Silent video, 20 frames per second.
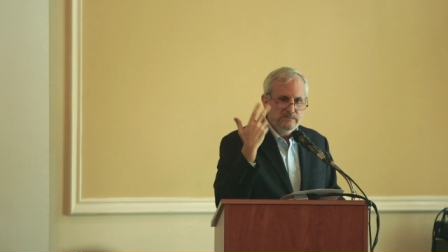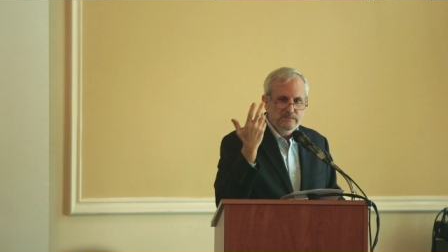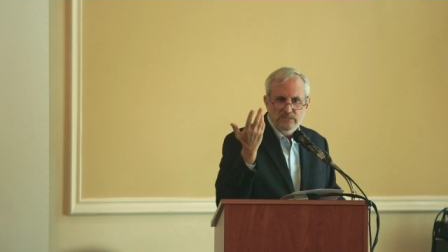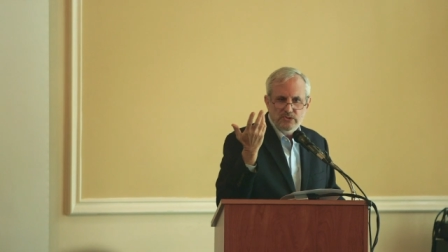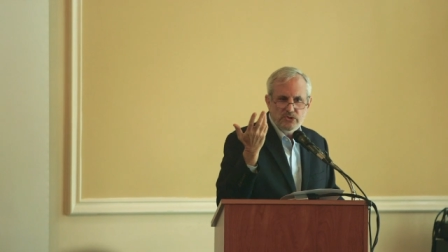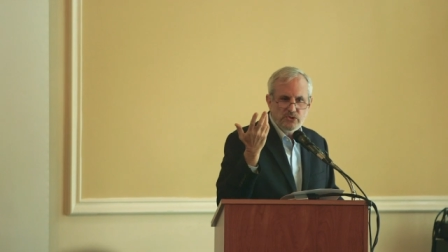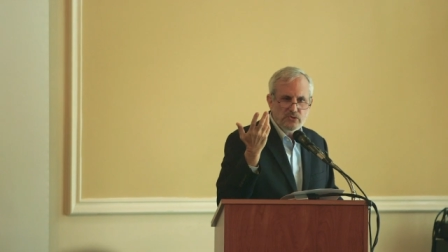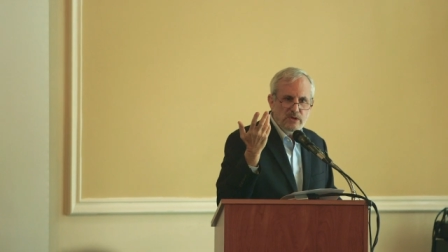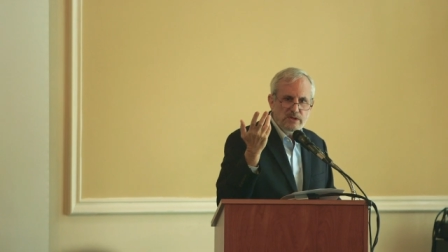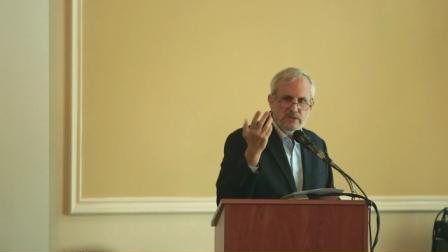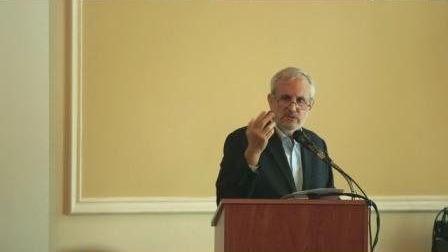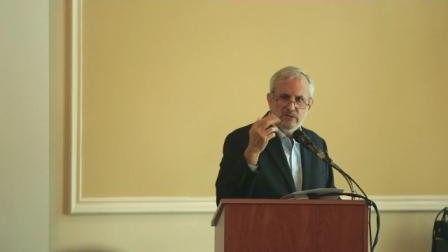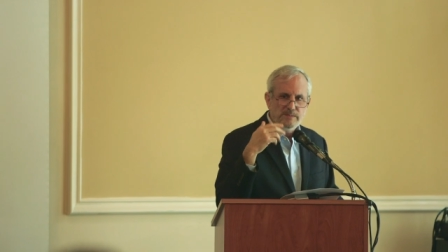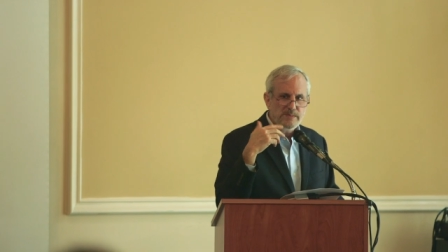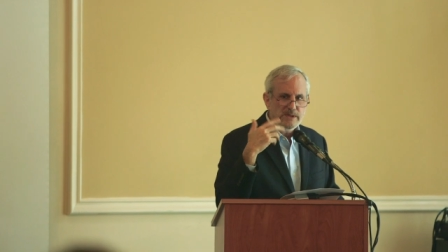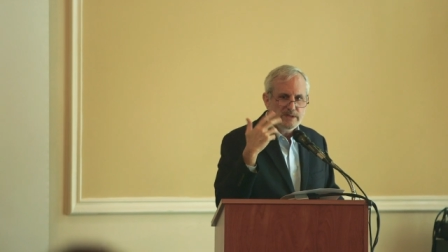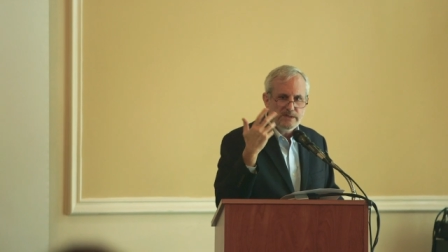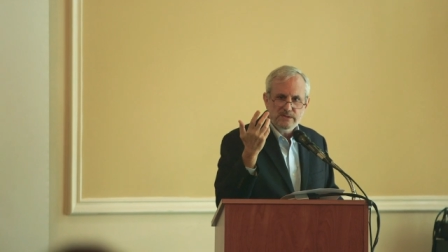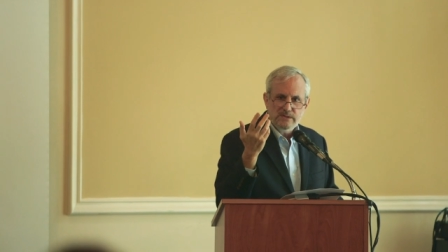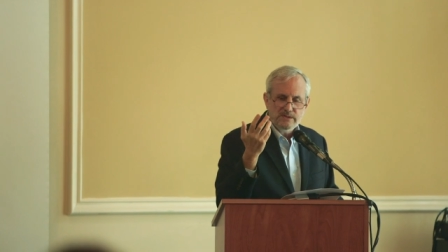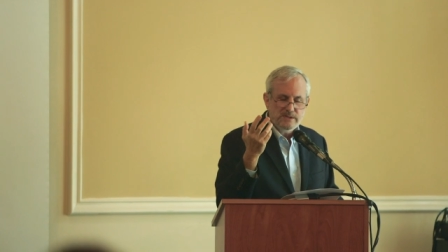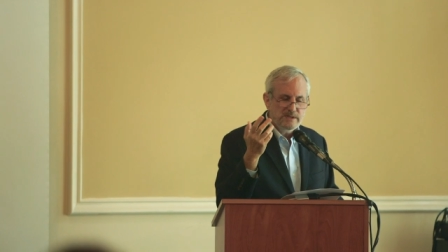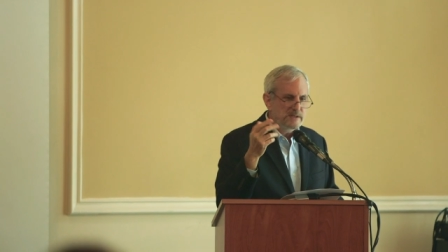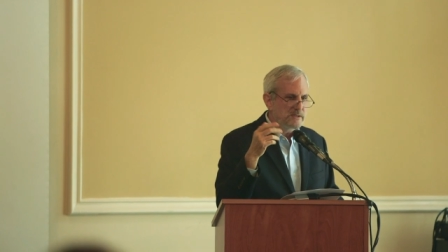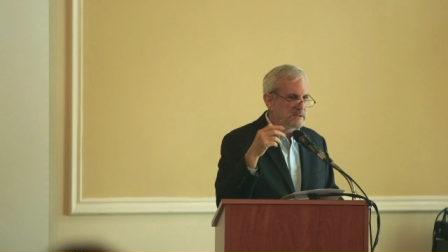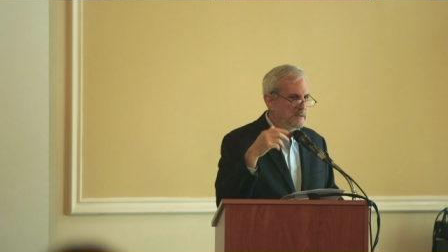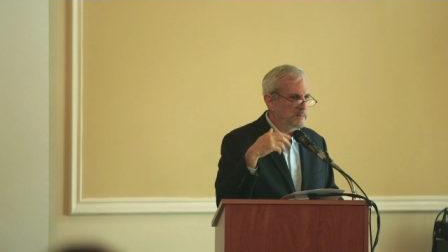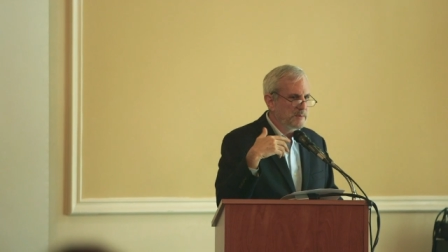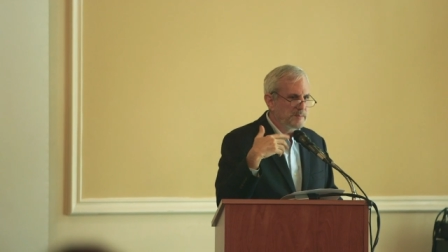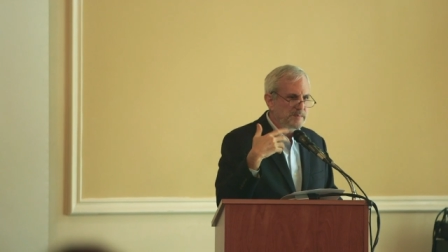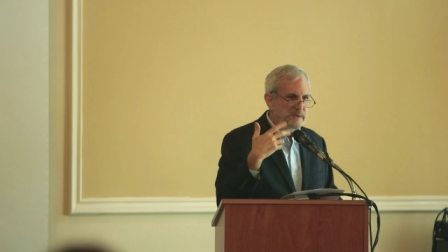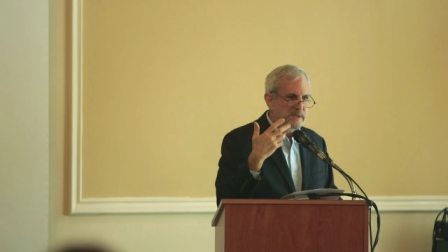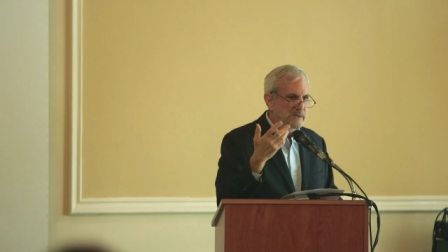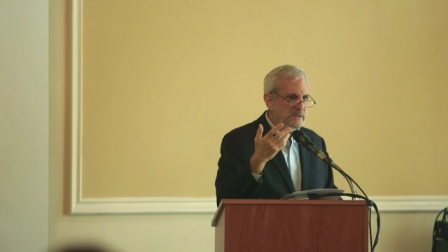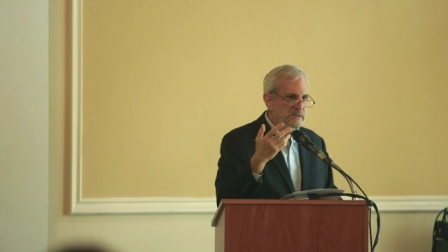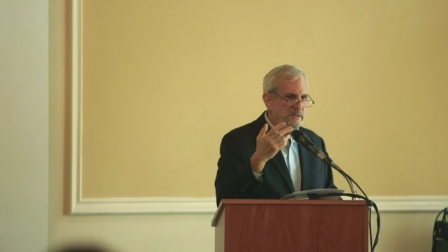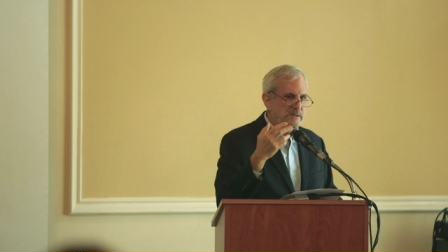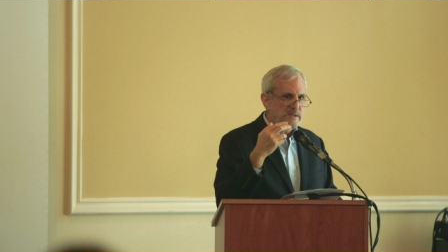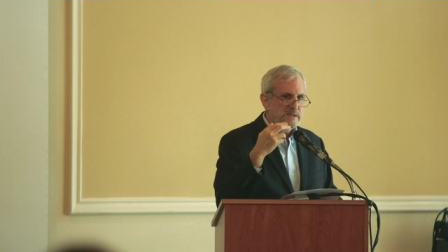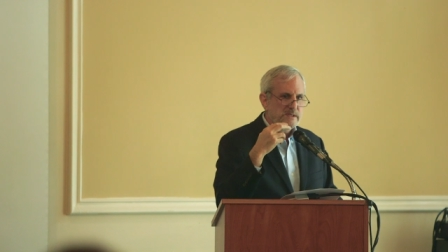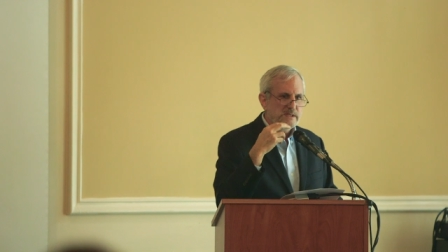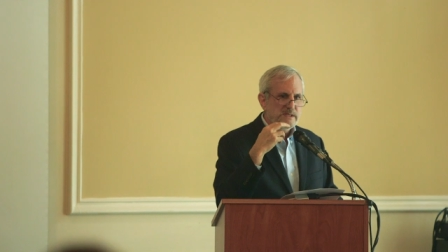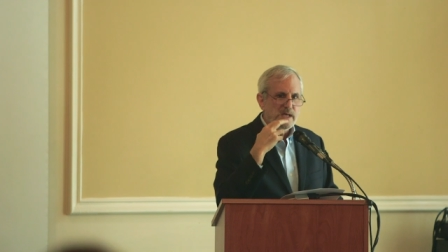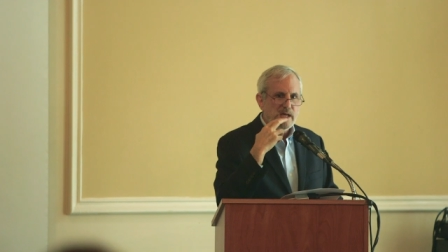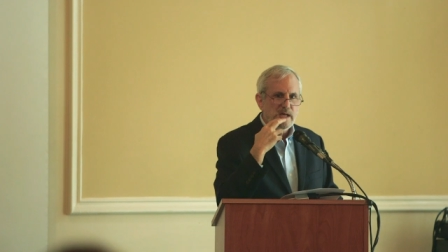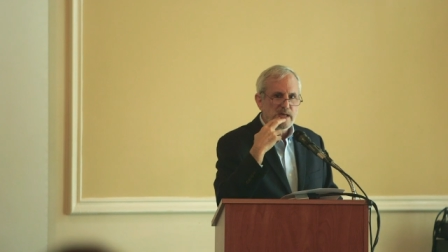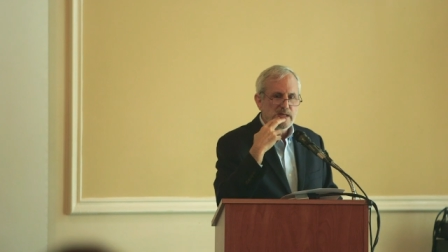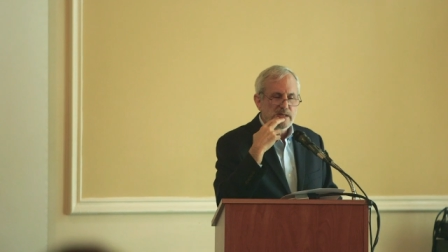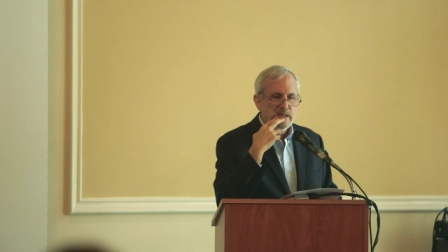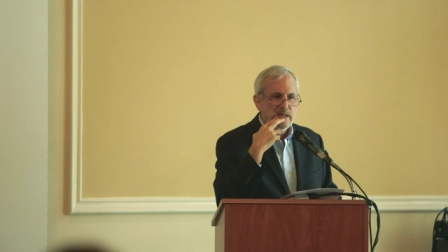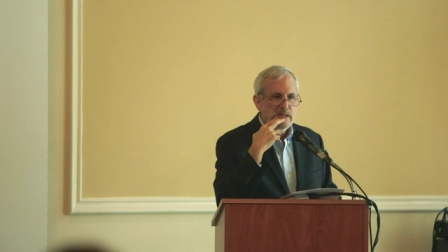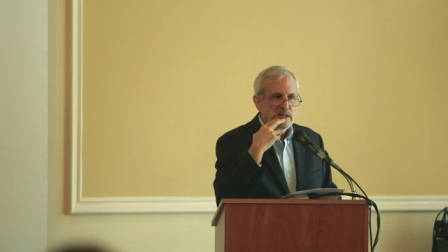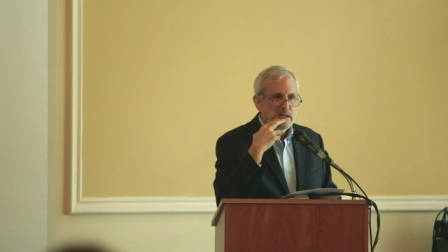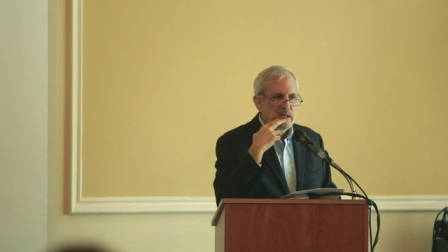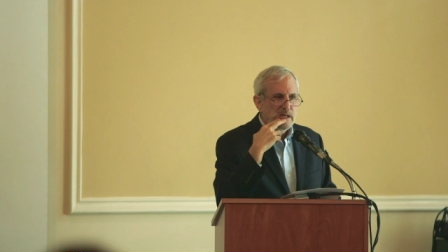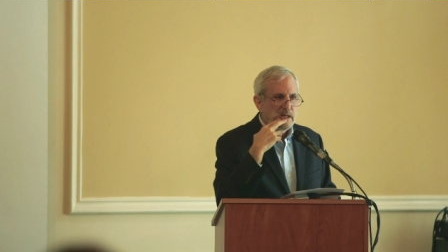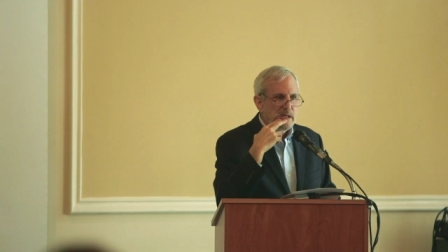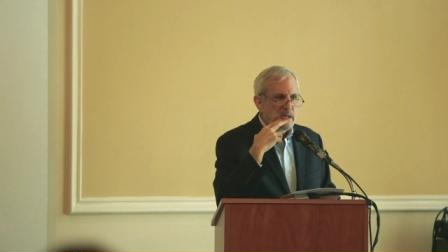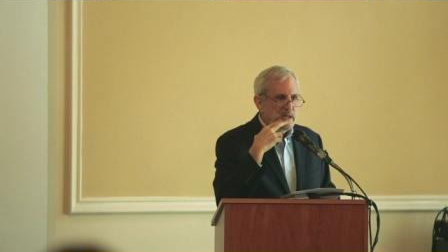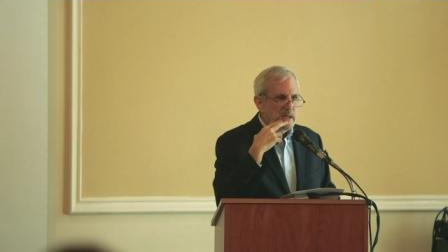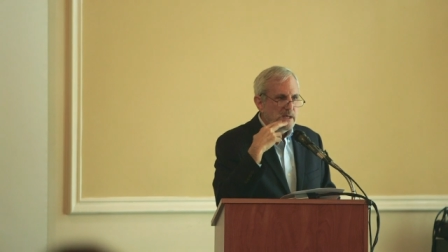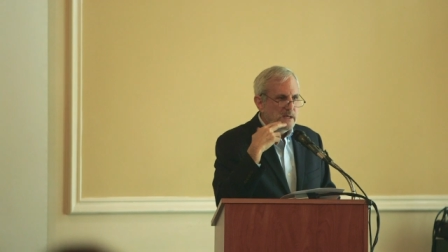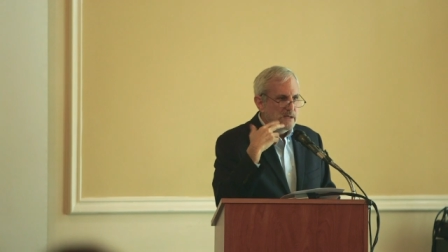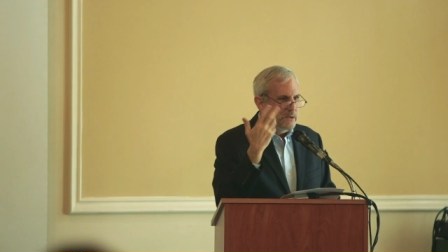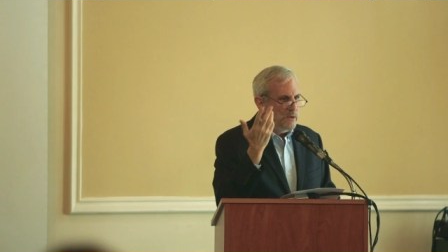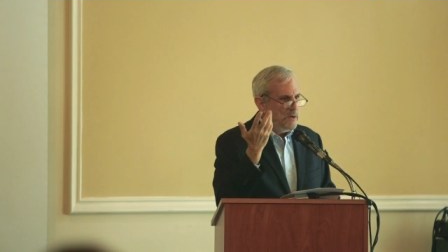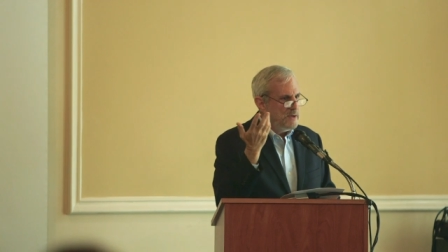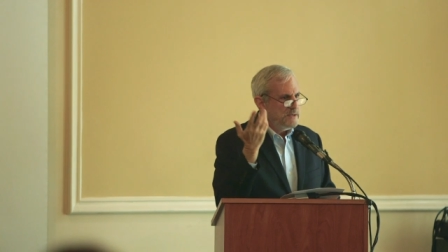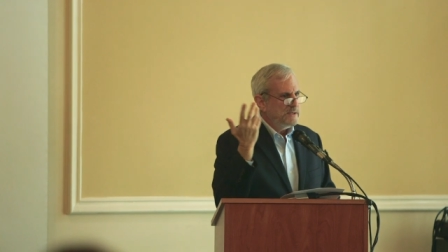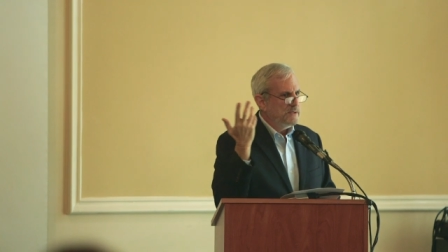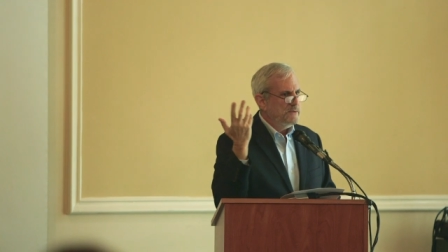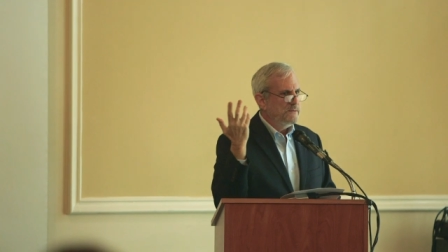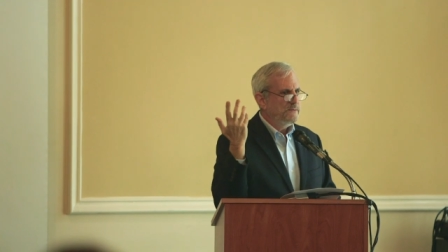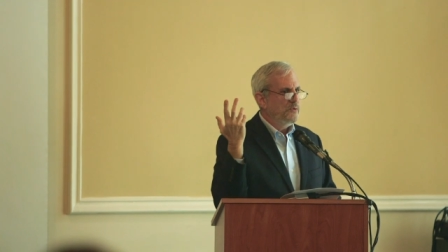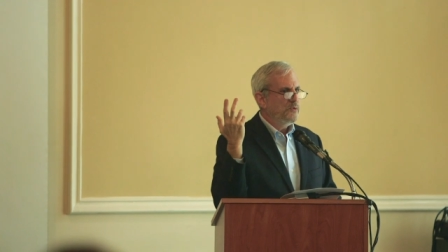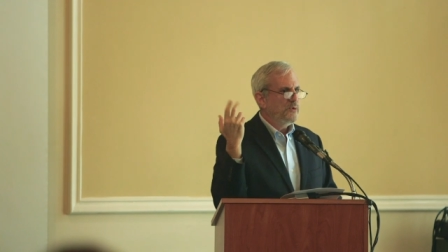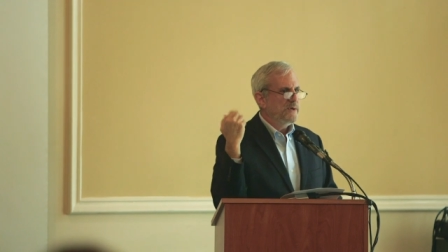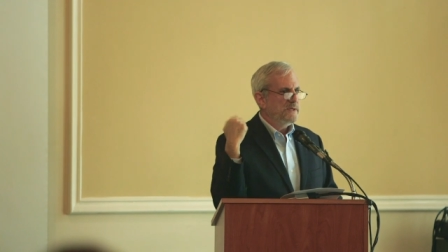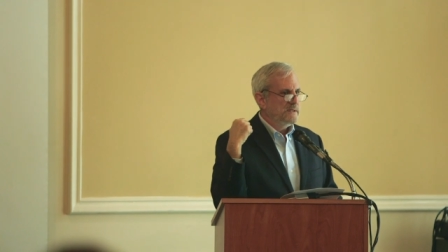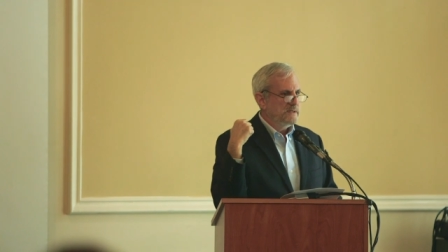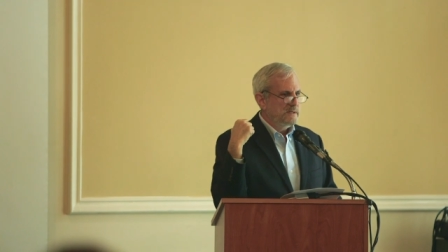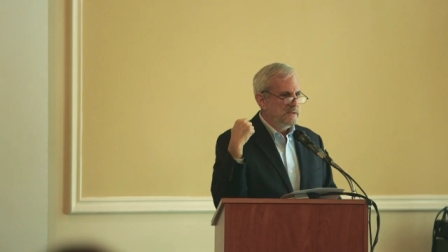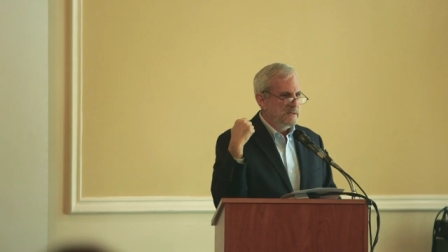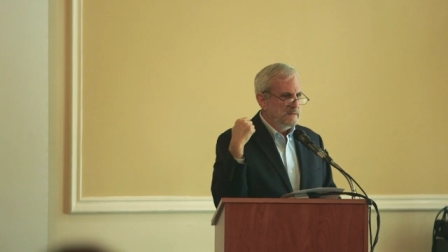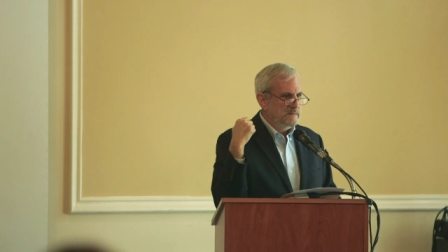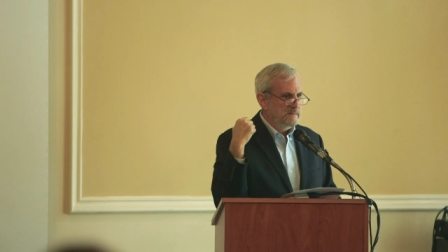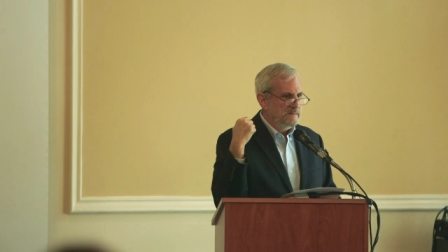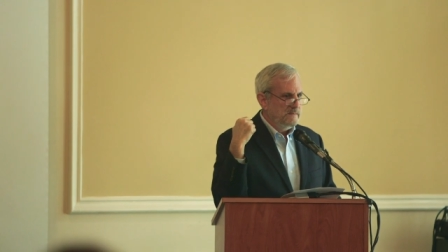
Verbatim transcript: structure, a political system, a political society, lost their voice.